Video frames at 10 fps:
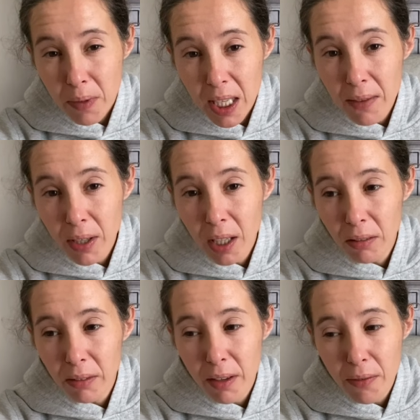giving
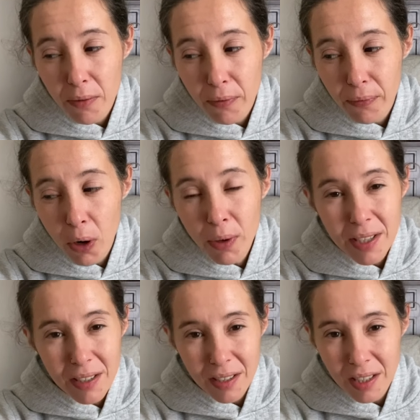a
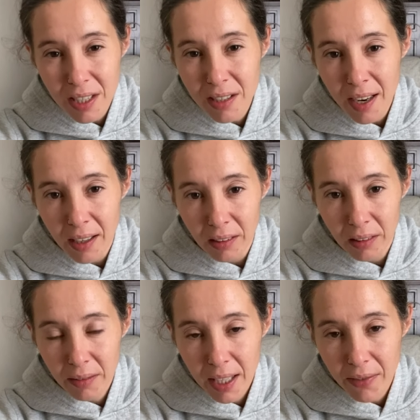focus to detail,
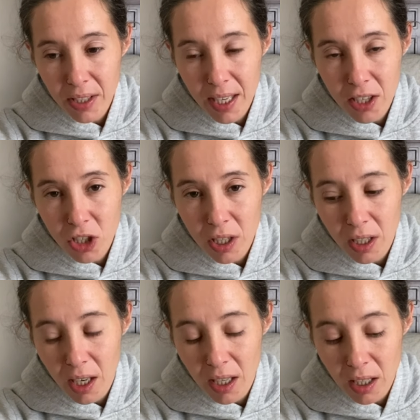give
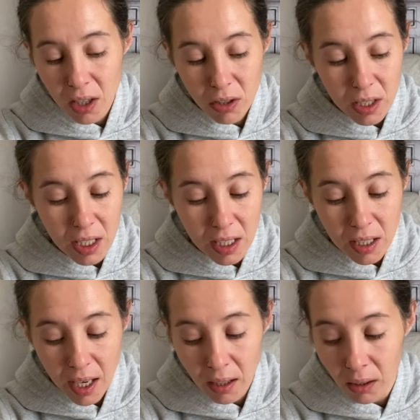attention, you know, to
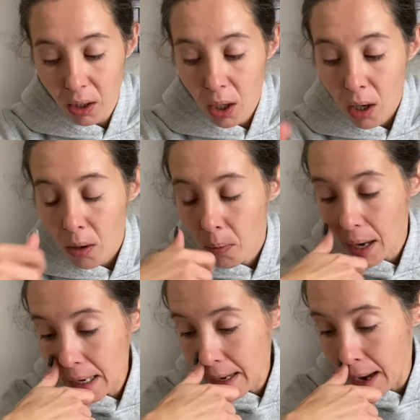detail
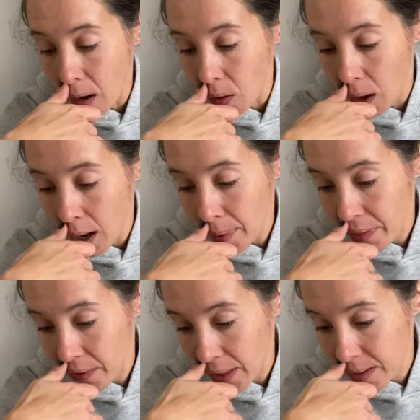right now. Um, I
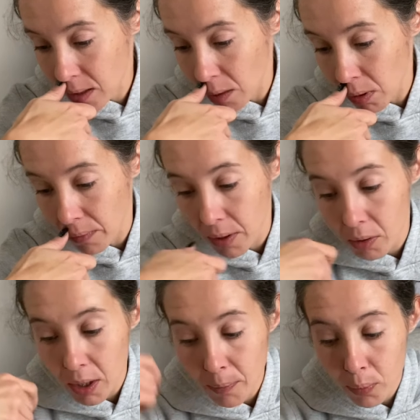think that's going to be
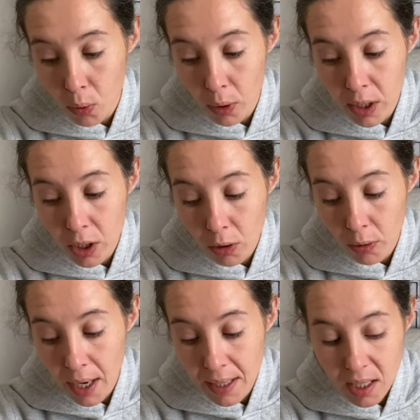very important to
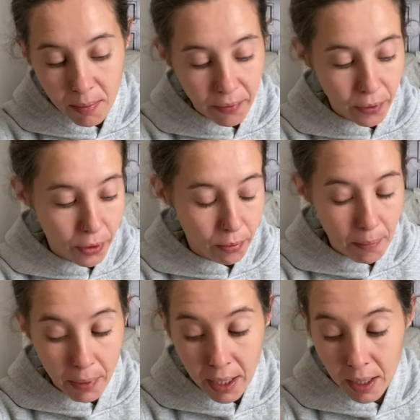create some further
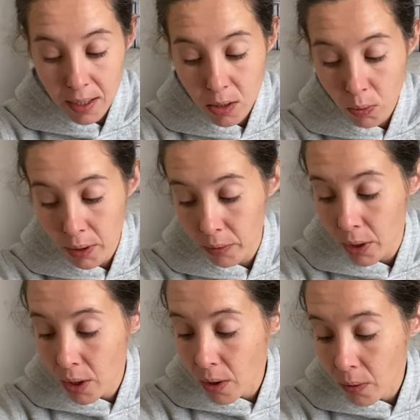abundance where
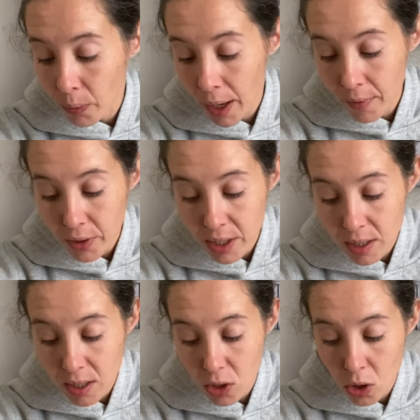whatever this
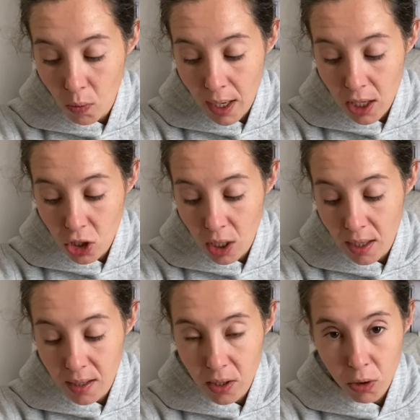situation
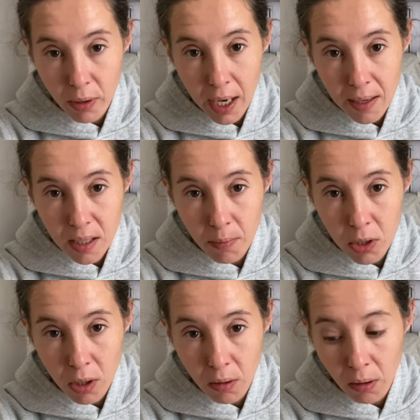is it's creating some
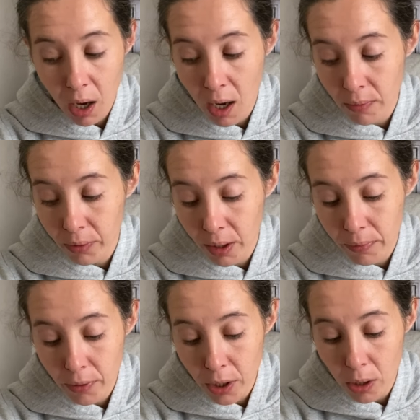internal conflict
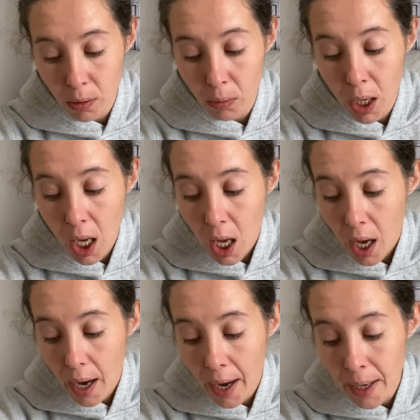for you.
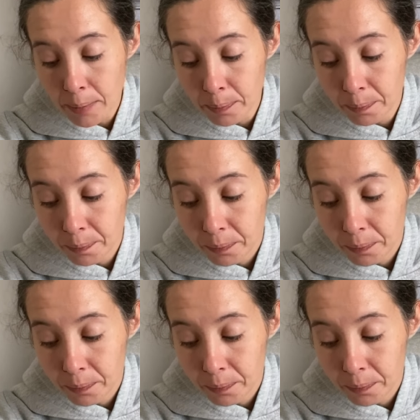Um,